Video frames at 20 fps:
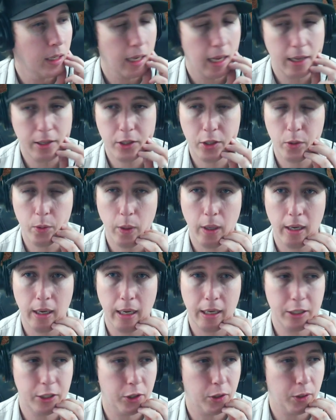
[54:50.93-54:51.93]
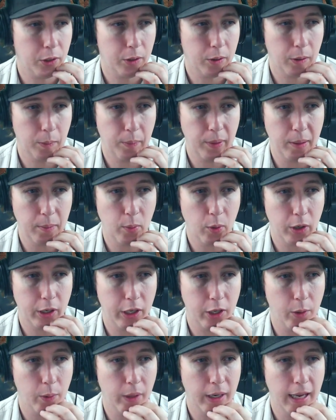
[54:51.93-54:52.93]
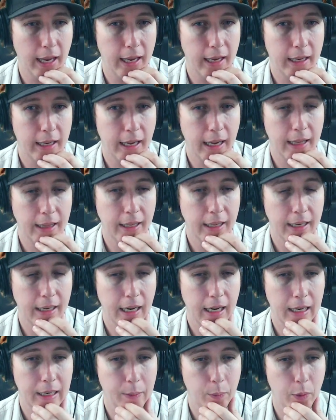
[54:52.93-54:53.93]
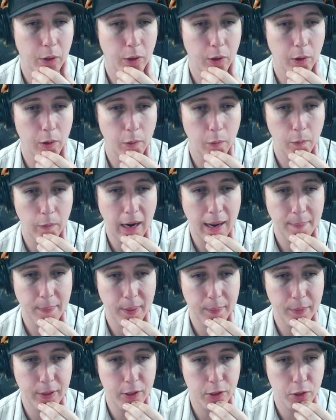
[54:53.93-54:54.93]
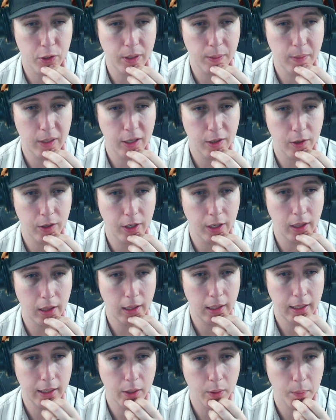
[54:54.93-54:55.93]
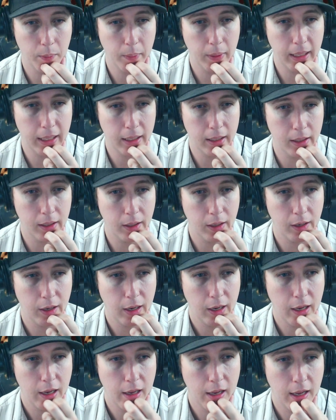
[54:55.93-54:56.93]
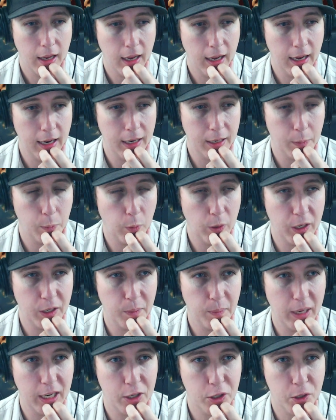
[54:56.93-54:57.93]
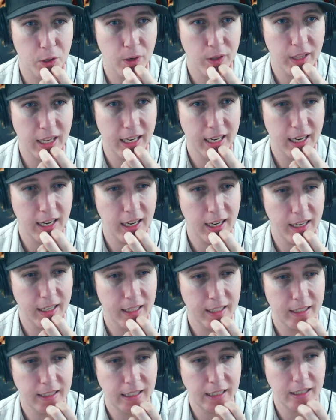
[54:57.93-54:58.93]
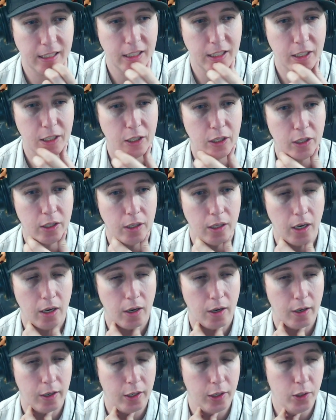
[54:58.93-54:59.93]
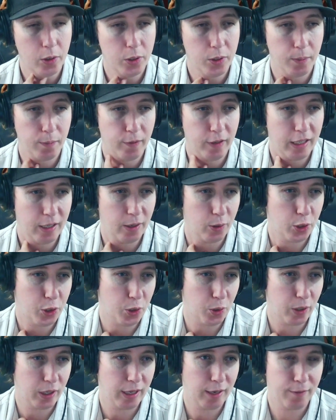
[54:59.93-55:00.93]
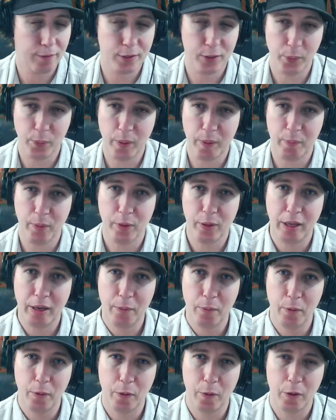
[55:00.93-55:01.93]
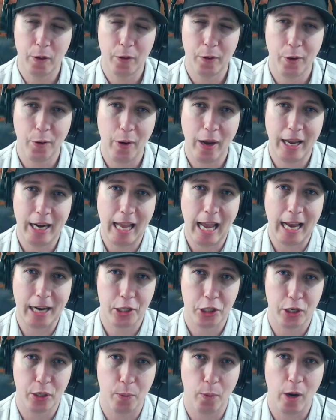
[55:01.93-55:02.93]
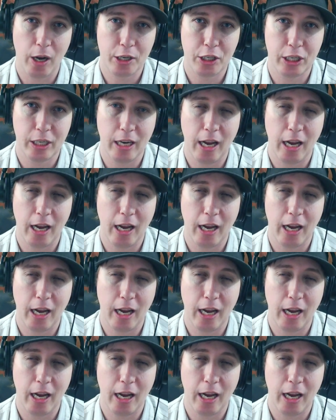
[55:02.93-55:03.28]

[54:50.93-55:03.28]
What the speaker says: I'll do a bit more Q&A, and then I will wrap up the stream here in a little bit. I want to make sure that our YouTube video is short enough so people that will go and actually watch it.